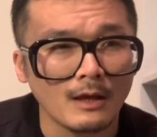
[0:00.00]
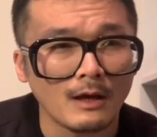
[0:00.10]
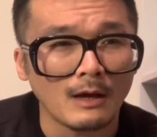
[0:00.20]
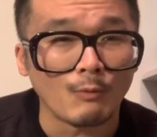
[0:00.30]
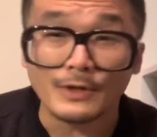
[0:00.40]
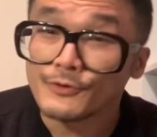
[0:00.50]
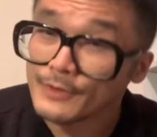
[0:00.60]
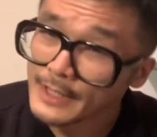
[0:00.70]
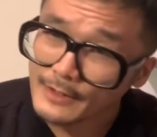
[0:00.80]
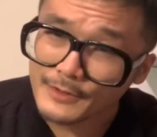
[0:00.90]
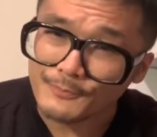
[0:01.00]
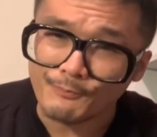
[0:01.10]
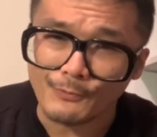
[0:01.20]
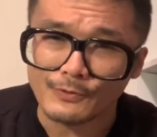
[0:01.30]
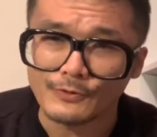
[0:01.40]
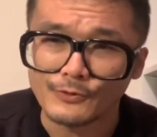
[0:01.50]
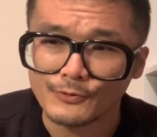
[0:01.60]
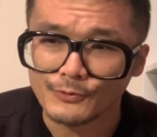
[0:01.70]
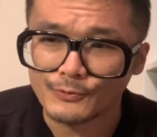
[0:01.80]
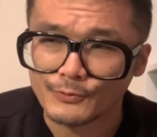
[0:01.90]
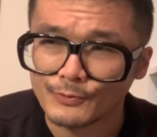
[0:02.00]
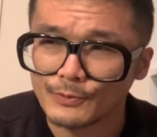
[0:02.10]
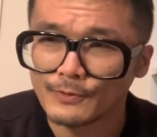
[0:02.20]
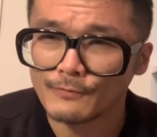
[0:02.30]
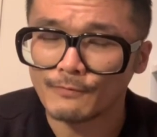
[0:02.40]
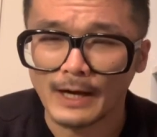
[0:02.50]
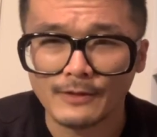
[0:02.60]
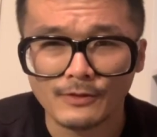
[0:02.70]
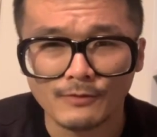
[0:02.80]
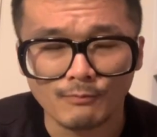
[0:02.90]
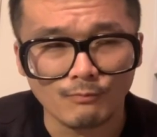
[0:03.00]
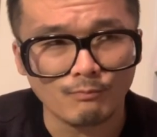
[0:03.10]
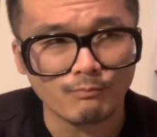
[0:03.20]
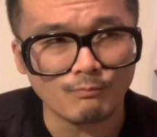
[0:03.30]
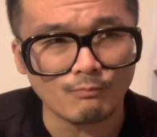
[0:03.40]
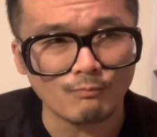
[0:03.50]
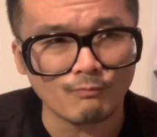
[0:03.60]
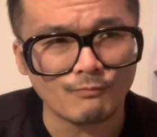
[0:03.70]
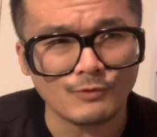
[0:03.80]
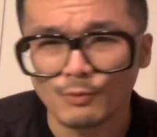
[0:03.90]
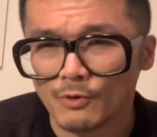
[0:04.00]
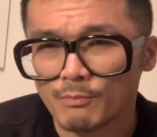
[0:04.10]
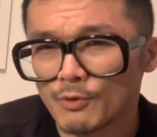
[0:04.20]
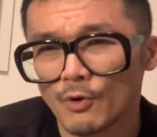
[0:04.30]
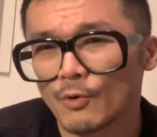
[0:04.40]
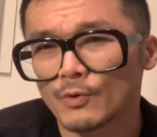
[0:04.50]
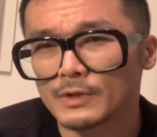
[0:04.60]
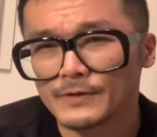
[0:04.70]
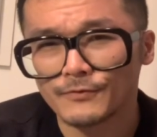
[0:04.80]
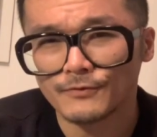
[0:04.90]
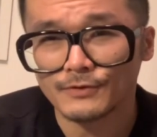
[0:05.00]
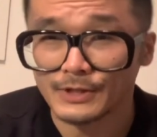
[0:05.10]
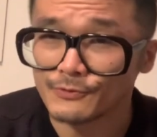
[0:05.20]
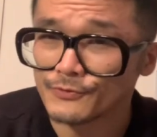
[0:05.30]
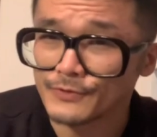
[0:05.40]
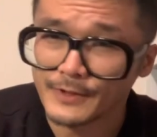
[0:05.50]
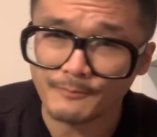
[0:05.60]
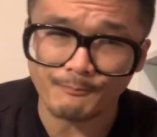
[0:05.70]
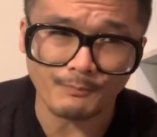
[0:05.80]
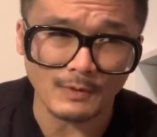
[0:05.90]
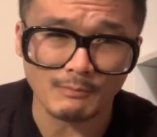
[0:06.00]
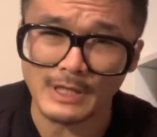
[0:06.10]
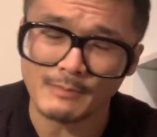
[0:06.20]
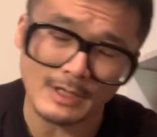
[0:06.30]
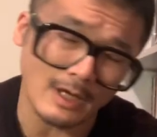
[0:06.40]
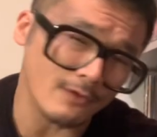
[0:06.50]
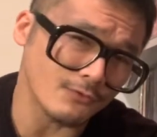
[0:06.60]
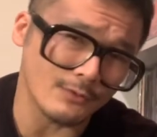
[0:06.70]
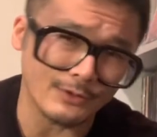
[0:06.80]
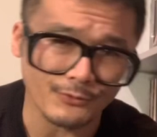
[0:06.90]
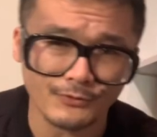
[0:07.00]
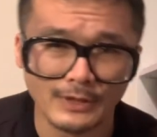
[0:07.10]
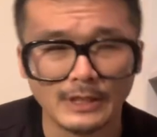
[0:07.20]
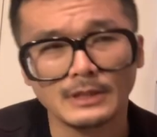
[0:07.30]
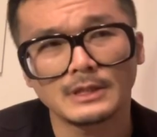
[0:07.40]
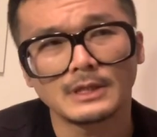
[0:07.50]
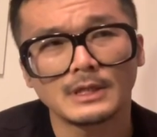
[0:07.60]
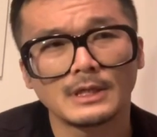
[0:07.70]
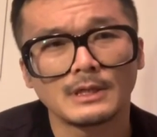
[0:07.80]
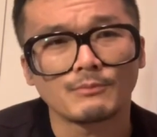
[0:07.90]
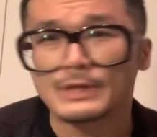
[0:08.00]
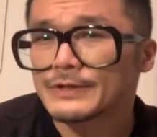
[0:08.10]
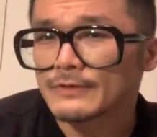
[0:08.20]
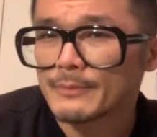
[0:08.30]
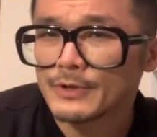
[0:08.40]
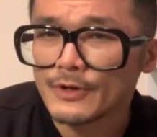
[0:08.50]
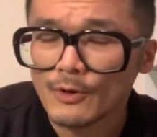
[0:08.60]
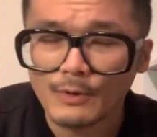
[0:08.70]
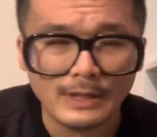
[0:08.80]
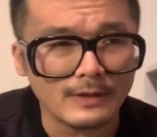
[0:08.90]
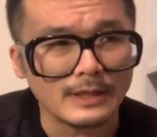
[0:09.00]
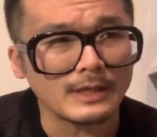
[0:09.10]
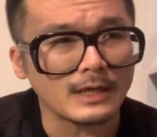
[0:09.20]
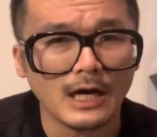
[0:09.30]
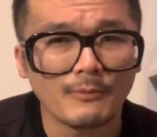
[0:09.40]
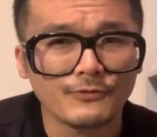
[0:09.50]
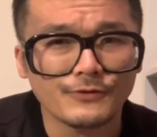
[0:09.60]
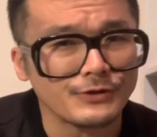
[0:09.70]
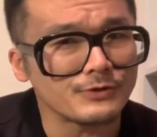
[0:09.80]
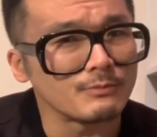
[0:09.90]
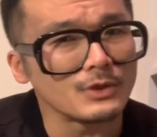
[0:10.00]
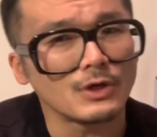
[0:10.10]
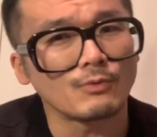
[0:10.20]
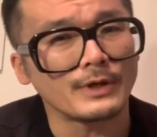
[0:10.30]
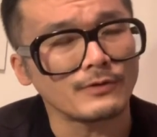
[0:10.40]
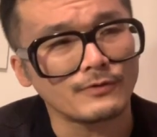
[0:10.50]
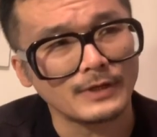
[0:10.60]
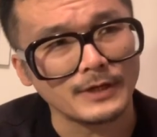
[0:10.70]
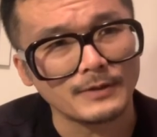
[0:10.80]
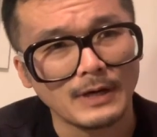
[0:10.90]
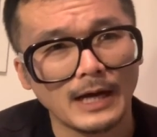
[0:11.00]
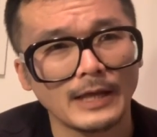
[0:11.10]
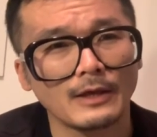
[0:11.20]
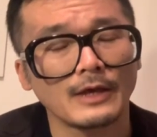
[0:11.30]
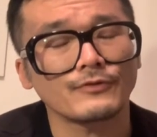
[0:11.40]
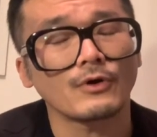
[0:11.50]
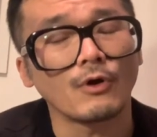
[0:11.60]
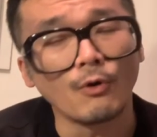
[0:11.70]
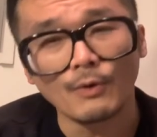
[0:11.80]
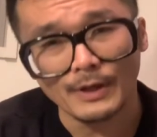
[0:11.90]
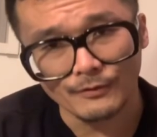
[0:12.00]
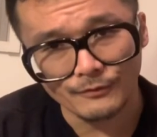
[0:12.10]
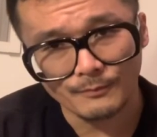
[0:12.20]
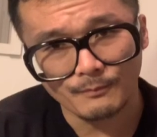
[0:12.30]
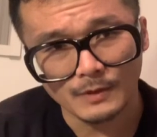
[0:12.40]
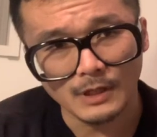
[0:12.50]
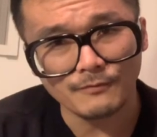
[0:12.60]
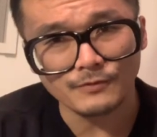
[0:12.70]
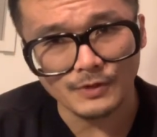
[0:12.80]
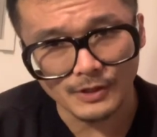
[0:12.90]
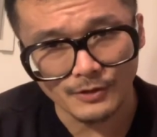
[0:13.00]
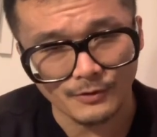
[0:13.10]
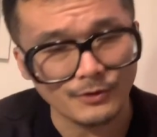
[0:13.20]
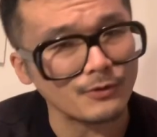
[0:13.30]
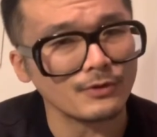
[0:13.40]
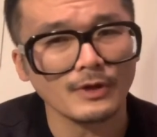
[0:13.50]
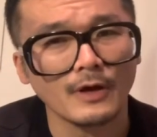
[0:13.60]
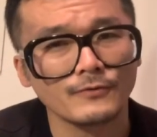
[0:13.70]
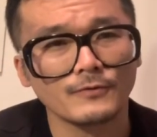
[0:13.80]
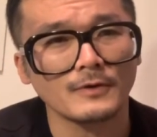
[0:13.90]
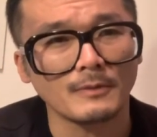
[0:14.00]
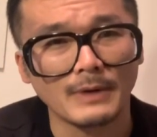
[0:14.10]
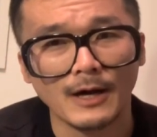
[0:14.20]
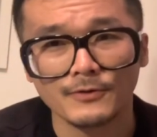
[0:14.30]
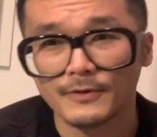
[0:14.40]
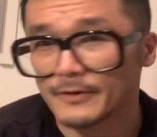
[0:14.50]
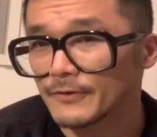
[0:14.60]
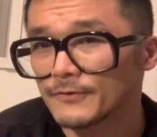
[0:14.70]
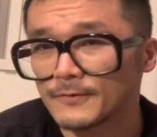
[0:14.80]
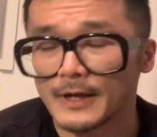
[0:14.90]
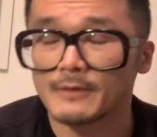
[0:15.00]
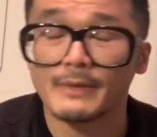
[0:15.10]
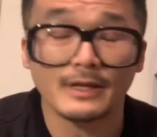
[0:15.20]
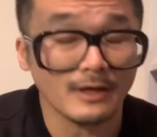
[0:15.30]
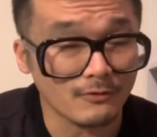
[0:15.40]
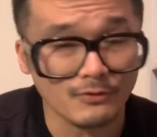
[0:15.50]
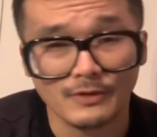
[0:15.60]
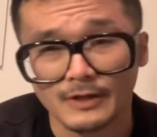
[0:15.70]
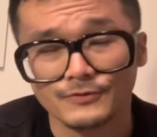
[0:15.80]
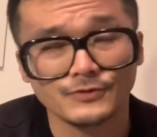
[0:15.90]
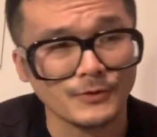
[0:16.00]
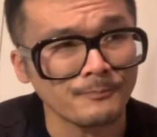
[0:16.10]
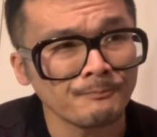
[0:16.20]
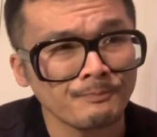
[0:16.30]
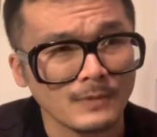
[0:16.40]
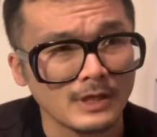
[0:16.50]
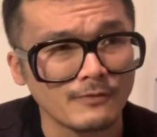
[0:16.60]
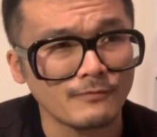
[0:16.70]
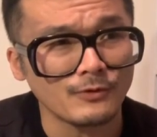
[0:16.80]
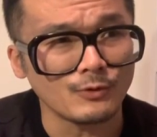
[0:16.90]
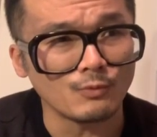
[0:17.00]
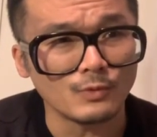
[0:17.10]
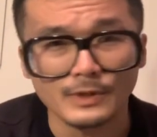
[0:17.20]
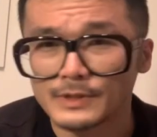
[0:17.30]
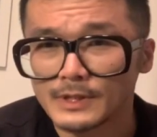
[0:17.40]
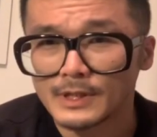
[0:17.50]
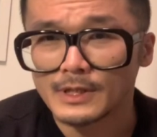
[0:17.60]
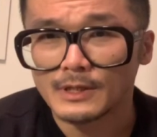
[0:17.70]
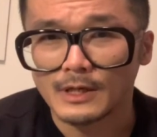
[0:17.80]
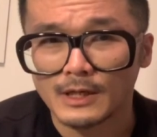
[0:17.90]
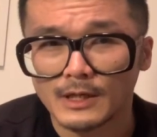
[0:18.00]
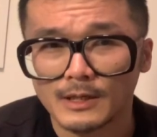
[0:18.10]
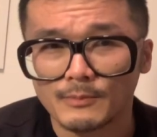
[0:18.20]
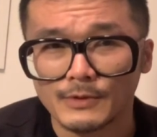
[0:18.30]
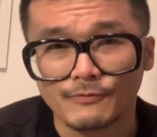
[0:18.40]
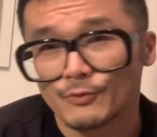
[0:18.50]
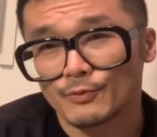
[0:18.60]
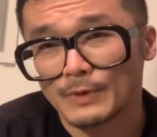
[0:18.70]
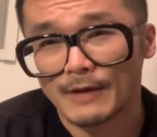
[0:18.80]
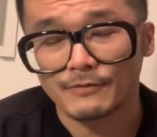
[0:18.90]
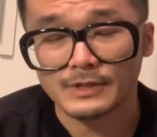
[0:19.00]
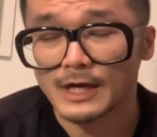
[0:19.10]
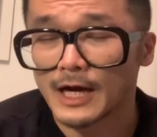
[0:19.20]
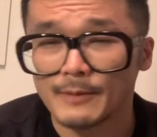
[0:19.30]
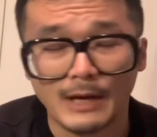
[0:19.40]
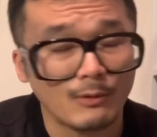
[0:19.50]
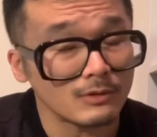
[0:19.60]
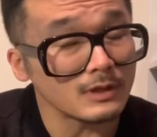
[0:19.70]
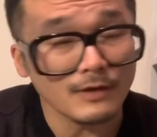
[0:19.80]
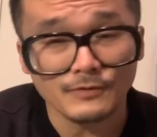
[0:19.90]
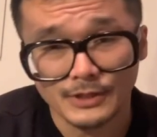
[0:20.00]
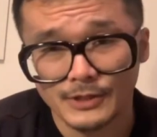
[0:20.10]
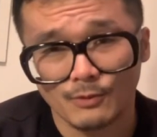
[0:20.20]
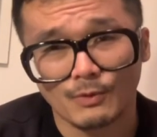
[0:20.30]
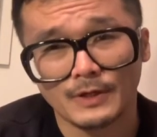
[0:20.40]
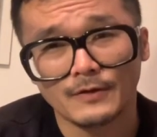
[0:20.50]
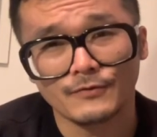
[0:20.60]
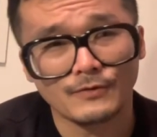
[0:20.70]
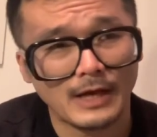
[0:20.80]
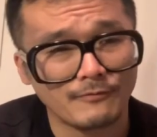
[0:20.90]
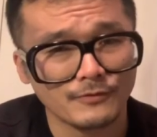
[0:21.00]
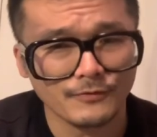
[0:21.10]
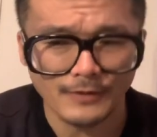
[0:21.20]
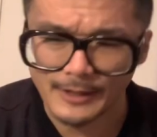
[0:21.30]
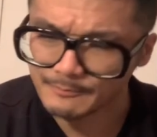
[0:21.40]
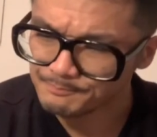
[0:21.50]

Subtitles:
What do you think? Do you find the viewer poll list interesting? Maybe not so interesting? Please let me know in the comments section below what you think. I, as always, love to hear your thoughts about this and many other things. So if you would, if you have the time, I would love to hear what it is you have to say.